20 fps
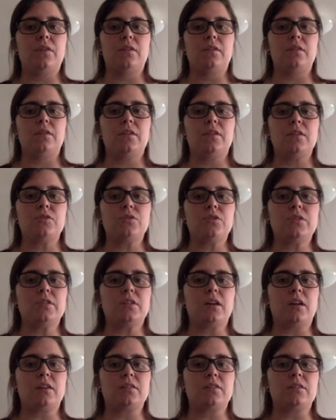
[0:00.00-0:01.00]
this just
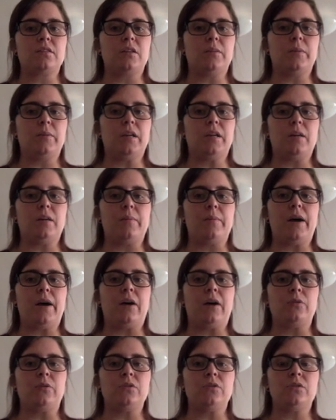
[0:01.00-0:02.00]
talks a little bit
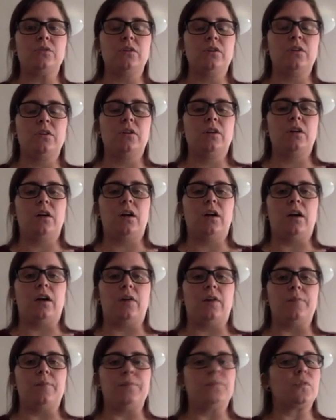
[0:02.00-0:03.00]
about
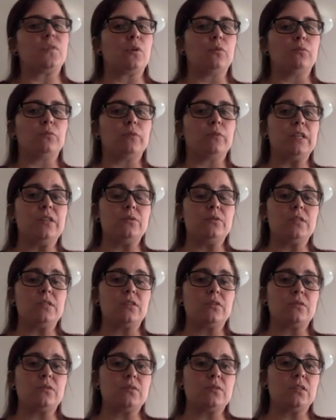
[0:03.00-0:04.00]

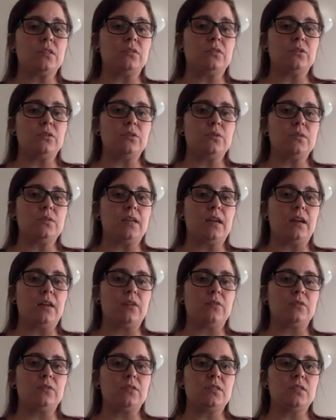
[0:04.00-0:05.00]
reusing those single-use
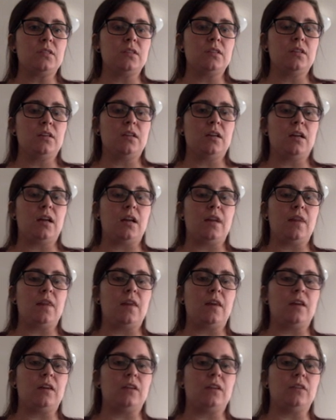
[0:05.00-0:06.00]
gowns and
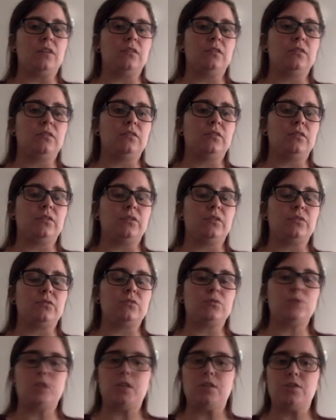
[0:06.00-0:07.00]
then
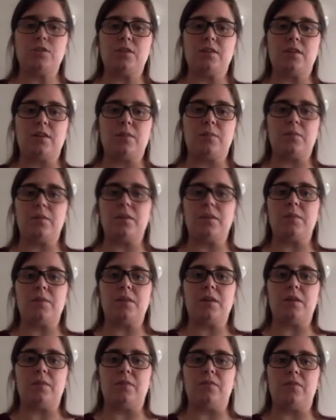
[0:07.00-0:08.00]
changing them when they
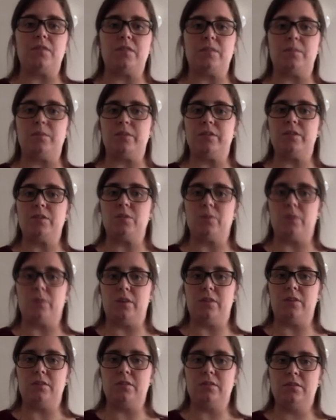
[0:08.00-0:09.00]
become visibly
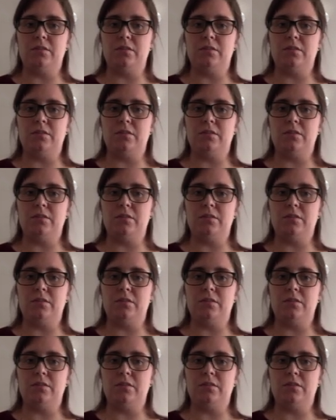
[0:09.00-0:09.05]
soiled.